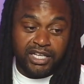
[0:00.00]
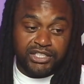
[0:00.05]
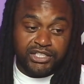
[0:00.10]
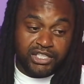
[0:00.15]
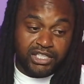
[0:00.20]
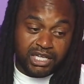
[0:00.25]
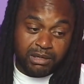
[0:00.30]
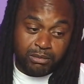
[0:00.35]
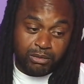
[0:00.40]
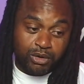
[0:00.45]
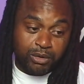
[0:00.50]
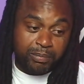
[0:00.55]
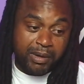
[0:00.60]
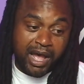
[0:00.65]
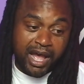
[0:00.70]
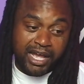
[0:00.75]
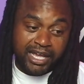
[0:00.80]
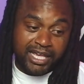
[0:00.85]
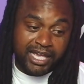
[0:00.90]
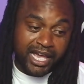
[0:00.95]
She can come on the
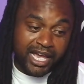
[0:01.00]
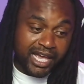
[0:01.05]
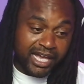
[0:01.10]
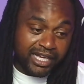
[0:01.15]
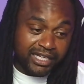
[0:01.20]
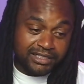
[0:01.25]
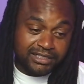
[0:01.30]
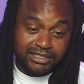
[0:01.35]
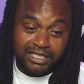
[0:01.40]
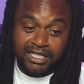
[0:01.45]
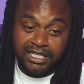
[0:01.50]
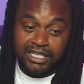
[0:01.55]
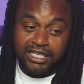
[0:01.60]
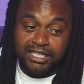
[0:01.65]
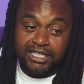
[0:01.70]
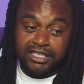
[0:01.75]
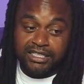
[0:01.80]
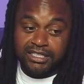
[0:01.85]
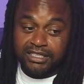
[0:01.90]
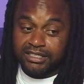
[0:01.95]
podcast.
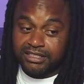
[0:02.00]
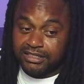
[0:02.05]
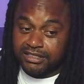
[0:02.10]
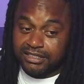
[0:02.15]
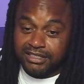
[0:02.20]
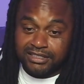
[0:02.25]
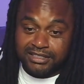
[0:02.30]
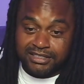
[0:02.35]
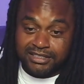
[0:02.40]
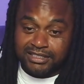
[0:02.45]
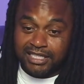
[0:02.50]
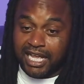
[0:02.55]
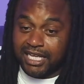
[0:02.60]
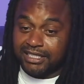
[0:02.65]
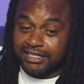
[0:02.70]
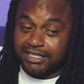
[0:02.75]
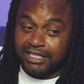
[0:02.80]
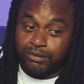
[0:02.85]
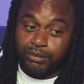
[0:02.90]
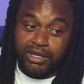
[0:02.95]

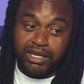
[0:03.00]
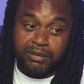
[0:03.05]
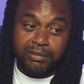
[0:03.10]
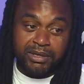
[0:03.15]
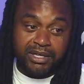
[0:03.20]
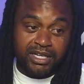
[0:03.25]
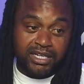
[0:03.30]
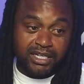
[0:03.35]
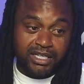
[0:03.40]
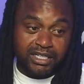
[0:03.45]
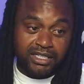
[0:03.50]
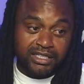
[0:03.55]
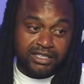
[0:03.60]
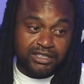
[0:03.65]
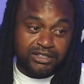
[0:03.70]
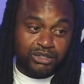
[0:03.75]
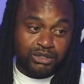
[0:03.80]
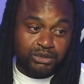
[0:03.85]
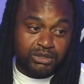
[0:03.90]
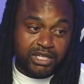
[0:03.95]
That's it. We can be good.
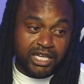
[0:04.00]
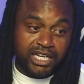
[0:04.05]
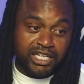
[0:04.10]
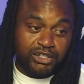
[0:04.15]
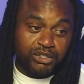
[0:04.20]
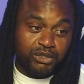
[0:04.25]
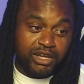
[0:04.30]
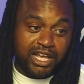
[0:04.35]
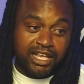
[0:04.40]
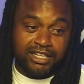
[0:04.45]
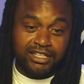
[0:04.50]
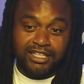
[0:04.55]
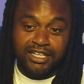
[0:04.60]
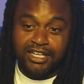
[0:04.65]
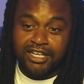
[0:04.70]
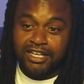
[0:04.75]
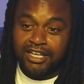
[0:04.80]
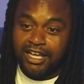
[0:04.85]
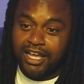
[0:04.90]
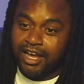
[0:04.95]
Juice Kids, you got.
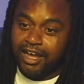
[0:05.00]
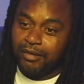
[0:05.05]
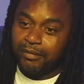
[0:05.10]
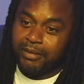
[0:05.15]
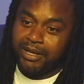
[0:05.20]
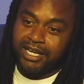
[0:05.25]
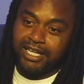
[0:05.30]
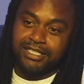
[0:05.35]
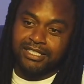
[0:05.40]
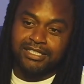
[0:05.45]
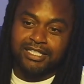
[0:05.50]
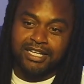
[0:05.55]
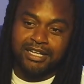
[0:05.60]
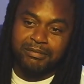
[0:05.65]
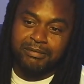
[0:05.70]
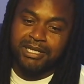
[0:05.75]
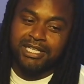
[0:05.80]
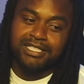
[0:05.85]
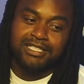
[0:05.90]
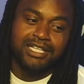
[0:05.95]
Oh man, this
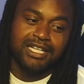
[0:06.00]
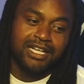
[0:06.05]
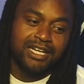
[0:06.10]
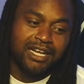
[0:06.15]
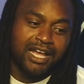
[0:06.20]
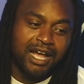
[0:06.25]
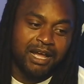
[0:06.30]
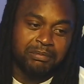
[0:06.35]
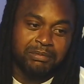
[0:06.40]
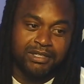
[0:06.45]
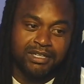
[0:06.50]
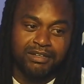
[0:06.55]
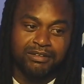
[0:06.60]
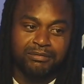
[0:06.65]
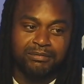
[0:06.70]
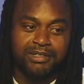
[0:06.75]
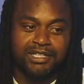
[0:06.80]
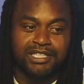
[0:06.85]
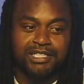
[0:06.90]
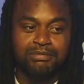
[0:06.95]
nigga hopped in.
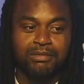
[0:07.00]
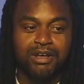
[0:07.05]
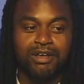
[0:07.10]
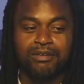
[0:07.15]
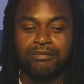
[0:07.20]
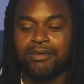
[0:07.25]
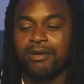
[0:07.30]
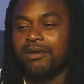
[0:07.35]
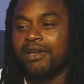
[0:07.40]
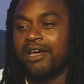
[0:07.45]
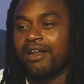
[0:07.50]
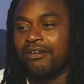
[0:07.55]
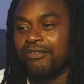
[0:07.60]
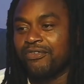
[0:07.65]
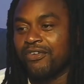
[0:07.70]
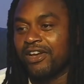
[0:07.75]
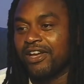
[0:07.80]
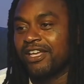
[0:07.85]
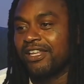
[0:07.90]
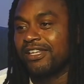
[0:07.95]
This month, man, we got a
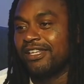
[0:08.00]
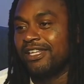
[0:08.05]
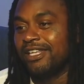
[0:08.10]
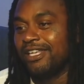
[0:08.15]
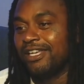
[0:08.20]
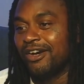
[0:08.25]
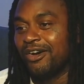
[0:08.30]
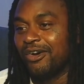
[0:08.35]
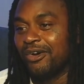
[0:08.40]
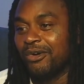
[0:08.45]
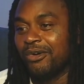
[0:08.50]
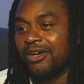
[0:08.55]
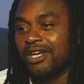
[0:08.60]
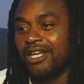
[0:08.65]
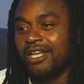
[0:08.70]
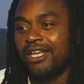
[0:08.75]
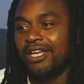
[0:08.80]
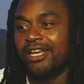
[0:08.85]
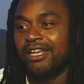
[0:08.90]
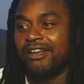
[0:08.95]
fucking Leo
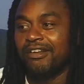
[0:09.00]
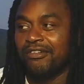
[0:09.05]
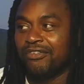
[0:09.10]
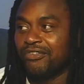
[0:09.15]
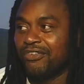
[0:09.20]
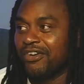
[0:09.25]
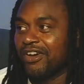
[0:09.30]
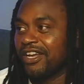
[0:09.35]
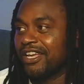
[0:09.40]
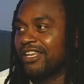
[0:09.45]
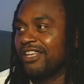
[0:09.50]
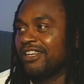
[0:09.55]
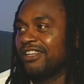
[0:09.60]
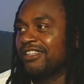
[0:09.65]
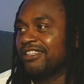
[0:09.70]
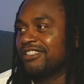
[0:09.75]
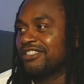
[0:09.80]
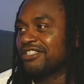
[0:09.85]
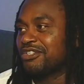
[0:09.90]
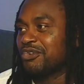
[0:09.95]
in the
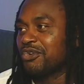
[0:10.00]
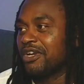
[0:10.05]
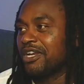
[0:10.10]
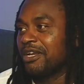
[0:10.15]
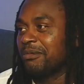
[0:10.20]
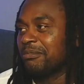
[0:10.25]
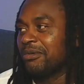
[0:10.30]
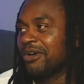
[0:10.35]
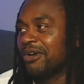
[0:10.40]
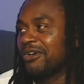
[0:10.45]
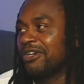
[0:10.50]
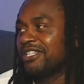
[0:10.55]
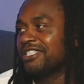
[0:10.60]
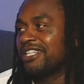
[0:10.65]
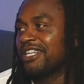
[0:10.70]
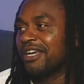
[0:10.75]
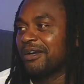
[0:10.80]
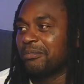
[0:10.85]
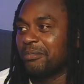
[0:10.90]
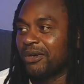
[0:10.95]
fucking stream, bro. This
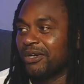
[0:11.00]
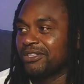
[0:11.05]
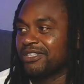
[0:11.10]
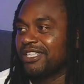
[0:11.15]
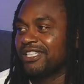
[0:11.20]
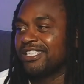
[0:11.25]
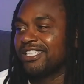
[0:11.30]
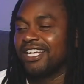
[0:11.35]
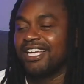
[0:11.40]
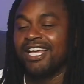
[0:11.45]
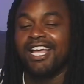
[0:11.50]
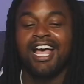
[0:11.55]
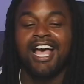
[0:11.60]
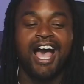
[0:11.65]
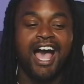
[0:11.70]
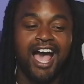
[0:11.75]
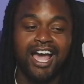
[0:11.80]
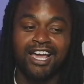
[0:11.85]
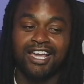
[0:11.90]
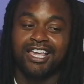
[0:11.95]
nigga birthday's there.
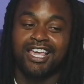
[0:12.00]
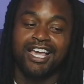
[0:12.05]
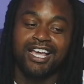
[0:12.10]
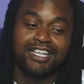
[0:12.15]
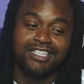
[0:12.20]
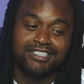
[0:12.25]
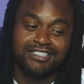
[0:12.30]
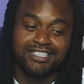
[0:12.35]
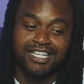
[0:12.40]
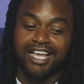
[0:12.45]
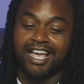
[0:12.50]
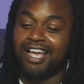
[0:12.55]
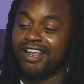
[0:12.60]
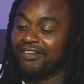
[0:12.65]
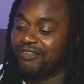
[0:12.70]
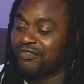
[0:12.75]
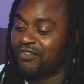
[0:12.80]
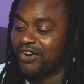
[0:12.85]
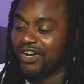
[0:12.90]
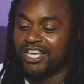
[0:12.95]
I can't
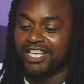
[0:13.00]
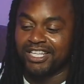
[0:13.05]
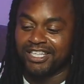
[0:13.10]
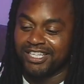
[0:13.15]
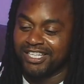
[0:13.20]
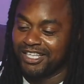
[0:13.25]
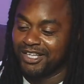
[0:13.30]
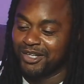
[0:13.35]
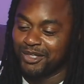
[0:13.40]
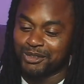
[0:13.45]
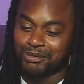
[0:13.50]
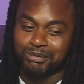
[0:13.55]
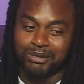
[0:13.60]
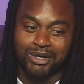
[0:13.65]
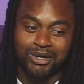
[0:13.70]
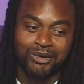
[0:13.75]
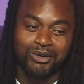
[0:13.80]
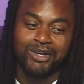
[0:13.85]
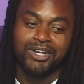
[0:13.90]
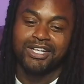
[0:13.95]
stand fucking Leos,
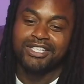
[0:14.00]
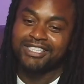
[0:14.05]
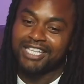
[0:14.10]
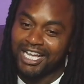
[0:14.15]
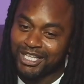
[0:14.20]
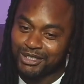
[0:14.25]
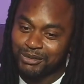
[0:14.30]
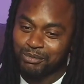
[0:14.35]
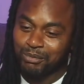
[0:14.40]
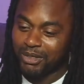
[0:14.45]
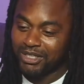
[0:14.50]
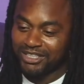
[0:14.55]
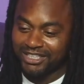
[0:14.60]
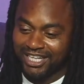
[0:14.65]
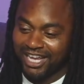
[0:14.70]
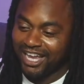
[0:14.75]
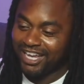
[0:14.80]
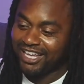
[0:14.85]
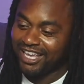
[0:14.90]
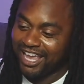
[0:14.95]
bro. That's one
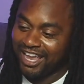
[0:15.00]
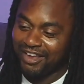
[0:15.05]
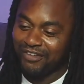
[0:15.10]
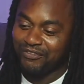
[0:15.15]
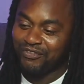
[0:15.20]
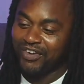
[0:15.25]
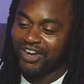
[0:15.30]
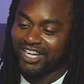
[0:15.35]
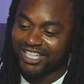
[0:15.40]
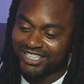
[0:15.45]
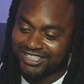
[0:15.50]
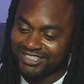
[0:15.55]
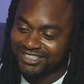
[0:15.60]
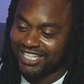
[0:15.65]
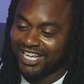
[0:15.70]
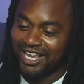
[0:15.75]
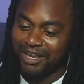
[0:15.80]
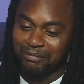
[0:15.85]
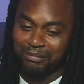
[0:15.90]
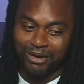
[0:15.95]
thing I can't fucking
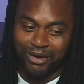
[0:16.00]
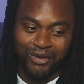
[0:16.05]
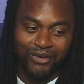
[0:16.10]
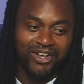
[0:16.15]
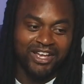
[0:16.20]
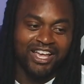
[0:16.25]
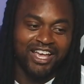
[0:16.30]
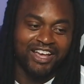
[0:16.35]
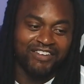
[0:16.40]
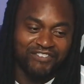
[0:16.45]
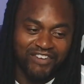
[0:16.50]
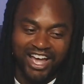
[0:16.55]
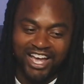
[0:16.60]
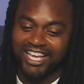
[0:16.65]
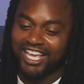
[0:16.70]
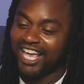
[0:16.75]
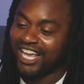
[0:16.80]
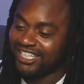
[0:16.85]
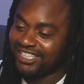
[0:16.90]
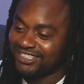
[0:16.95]
stand, bro. If I
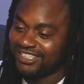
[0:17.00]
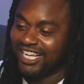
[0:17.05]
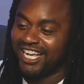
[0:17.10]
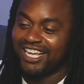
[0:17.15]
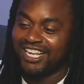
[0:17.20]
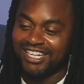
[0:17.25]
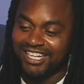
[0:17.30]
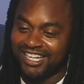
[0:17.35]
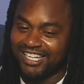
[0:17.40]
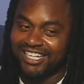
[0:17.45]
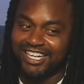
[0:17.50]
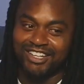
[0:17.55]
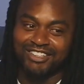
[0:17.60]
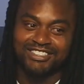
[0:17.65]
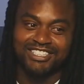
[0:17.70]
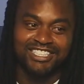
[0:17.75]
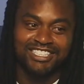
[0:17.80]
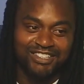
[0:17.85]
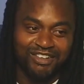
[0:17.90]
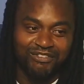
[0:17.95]
can't stand nothing
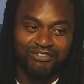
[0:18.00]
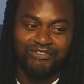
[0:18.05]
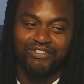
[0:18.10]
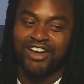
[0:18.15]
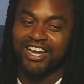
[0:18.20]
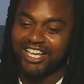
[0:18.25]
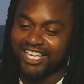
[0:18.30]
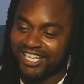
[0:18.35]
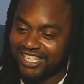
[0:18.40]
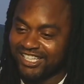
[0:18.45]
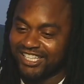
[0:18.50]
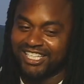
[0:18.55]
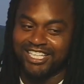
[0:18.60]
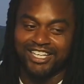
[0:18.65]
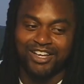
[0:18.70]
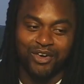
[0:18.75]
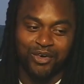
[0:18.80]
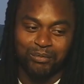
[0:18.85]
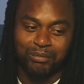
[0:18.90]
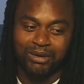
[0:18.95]
else, is a fucking
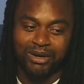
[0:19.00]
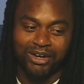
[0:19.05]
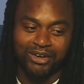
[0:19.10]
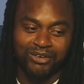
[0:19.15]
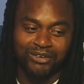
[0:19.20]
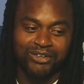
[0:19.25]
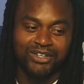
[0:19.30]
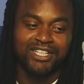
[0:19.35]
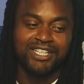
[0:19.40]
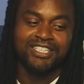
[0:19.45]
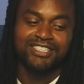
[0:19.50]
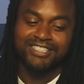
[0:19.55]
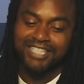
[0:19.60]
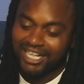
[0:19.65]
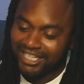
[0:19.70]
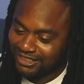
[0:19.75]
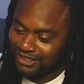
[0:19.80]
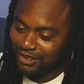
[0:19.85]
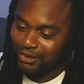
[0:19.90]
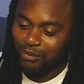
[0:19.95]
Leo, bro.
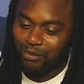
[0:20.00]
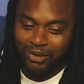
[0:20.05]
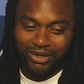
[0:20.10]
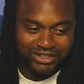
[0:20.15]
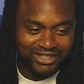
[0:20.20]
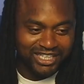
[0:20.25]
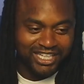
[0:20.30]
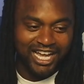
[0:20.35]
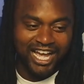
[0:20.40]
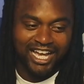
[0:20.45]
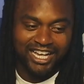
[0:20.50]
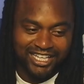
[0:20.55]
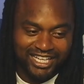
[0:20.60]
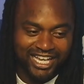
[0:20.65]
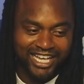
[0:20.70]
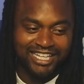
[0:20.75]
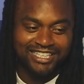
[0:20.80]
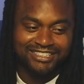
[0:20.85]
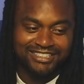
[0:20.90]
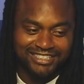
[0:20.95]
That's the one thing I
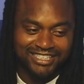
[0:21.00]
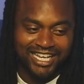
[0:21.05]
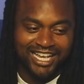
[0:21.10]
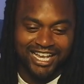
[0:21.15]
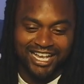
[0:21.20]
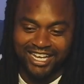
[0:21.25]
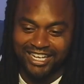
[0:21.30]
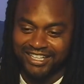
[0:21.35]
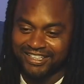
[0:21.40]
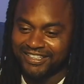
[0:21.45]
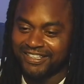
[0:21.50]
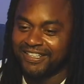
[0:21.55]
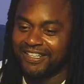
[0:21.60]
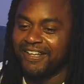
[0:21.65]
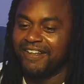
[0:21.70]
can't stand.